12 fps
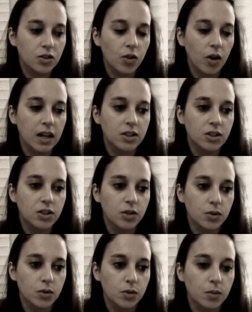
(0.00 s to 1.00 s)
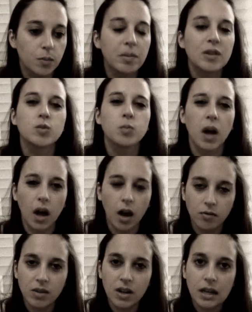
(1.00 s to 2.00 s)
tried to build my
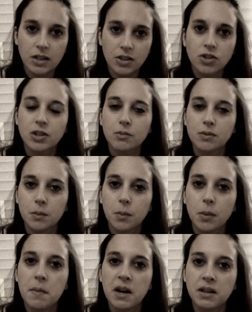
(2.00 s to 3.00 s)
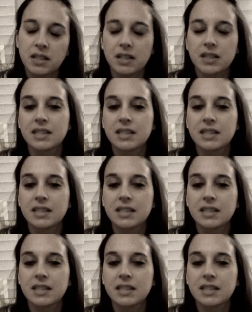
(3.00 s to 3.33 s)
own relationship with the promoter,